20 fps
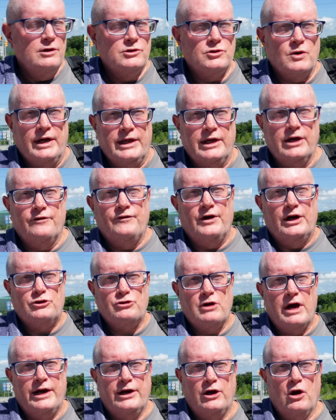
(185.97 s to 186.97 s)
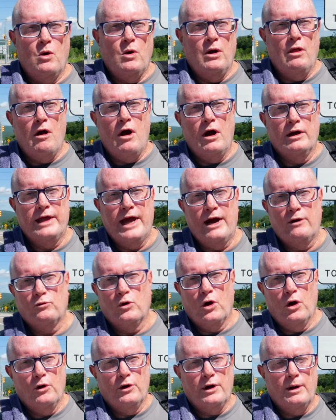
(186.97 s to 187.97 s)
So I think if I try to go along that
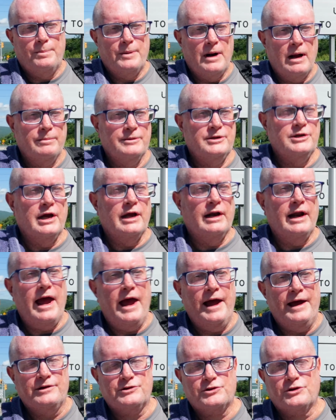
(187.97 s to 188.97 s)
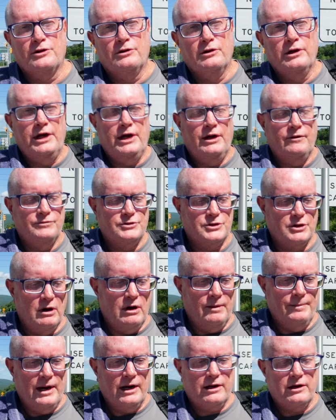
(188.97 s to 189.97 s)
road, I'll probably get asked to leave. So
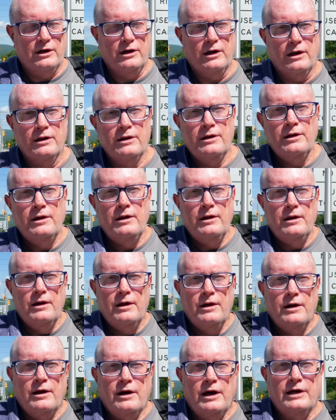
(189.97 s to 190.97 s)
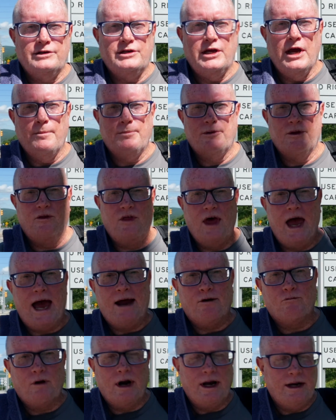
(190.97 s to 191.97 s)
I'm not going to attempt
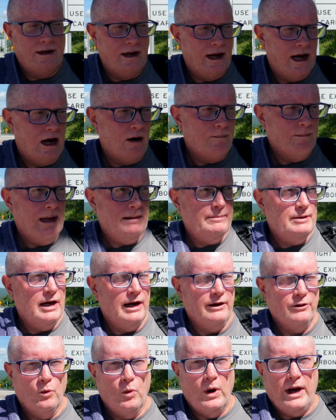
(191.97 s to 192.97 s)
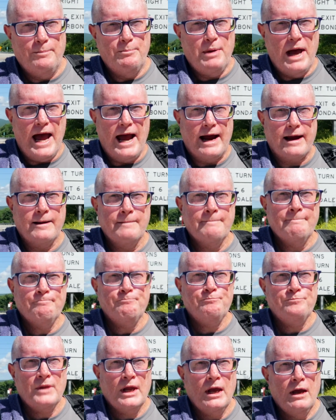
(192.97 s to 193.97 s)
that right now, maybe on the way back.
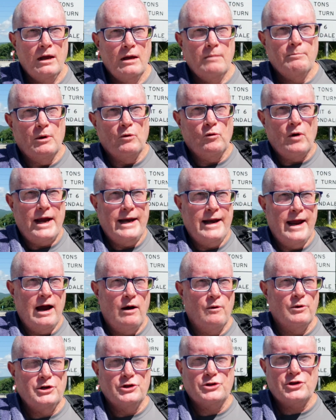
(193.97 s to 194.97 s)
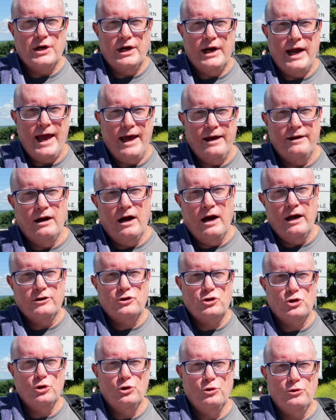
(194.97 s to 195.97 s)
But right now we're just going to head on
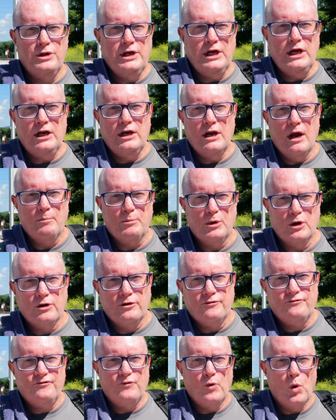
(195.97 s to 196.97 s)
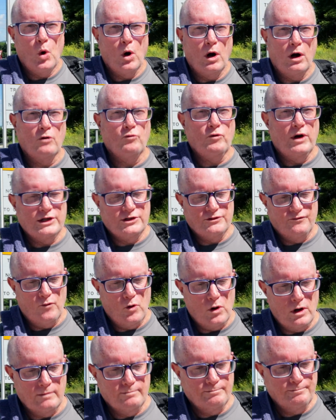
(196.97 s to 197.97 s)
to the number 4
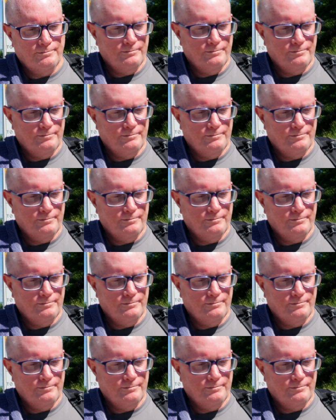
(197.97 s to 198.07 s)
reservoir.